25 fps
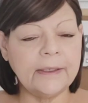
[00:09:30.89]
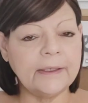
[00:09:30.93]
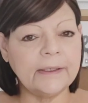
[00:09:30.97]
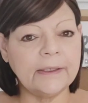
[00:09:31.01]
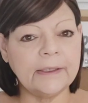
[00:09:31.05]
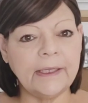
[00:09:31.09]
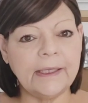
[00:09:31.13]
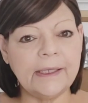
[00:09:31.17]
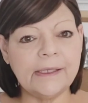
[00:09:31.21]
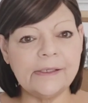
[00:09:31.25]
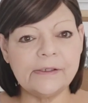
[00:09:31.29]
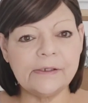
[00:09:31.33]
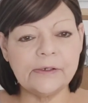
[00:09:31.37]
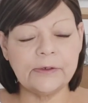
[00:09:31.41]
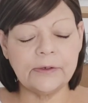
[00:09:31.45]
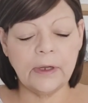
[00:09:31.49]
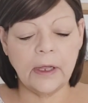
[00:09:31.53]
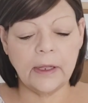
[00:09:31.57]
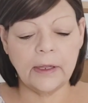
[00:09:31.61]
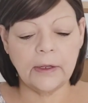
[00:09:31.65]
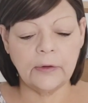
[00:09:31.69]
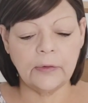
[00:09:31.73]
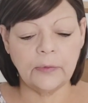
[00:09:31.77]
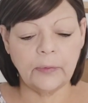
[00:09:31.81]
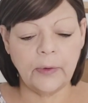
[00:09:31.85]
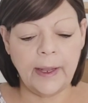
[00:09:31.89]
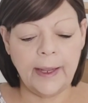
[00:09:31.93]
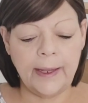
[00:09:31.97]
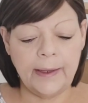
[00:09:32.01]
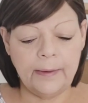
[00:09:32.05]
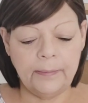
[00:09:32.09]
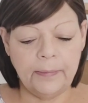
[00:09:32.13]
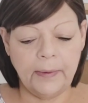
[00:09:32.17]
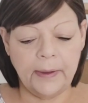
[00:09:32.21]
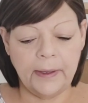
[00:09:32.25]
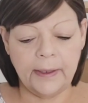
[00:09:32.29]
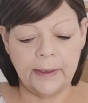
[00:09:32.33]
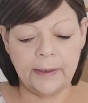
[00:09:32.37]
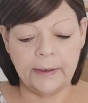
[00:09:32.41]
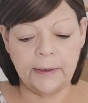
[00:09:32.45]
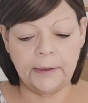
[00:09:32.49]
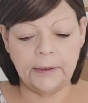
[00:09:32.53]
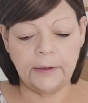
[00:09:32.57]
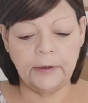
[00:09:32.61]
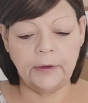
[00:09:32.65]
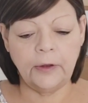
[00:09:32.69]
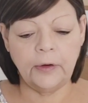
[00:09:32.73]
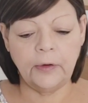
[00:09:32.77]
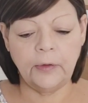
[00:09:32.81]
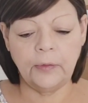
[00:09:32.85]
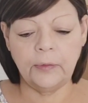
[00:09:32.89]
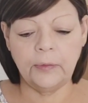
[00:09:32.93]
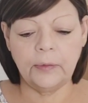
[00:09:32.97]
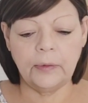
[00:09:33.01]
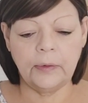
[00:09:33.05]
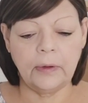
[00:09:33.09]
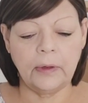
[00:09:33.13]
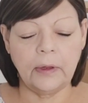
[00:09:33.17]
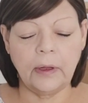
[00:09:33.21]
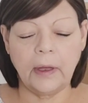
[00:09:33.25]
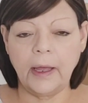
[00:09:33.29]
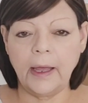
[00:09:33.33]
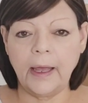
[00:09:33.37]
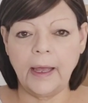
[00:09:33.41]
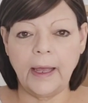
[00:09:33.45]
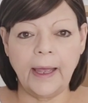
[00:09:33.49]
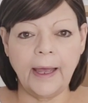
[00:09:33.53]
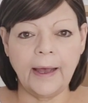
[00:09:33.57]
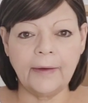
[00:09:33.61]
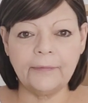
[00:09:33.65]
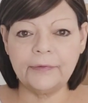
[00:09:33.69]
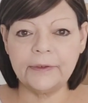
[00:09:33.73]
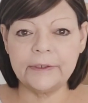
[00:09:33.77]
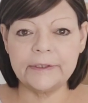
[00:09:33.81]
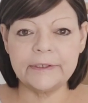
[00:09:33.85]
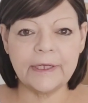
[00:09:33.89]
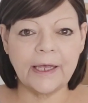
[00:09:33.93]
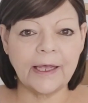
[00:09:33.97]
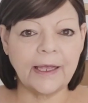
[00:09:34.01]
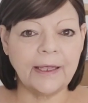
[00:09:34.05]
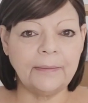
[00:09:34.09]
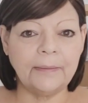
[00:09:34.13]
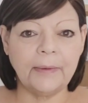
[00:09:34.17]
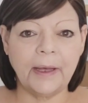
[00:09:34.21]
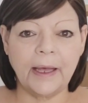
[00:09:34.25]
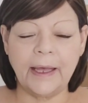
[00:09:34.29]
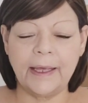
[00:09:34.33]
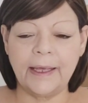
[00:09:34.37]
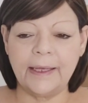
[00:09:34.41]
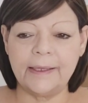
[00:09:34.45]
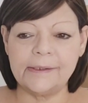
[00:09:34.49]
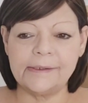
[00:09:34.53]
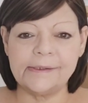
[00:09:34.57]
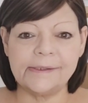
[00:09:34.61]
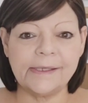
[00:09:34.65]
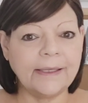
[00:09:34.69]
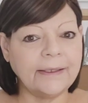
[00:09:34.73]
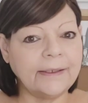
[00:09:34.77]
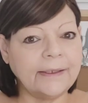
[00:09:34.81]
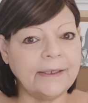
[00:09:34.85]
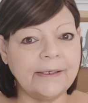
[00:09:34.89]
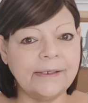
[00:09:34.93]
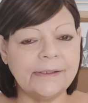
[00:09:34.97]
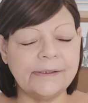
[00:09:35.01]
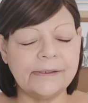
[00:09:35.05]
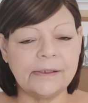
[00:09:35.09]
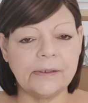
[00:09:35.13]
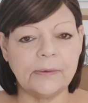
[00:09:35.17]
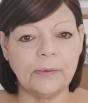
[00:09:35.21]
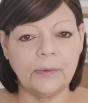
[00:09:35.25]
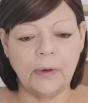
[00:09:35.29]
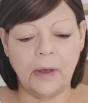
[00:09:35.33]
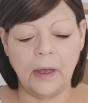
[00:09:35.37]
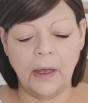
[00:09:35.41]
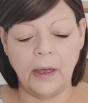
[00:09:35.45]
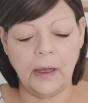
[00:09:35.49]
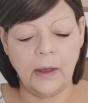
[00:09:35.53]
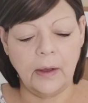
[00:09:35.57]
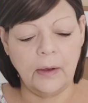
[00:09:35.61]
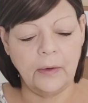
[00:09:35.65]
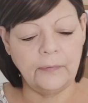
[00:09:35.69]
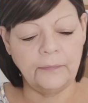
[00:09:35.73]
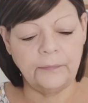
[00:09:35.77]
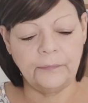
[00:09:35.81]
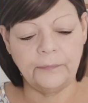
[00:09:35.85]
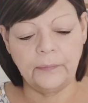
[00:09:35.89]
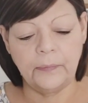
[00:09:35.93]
The lids are not great, but you know, half the time I send these, uh,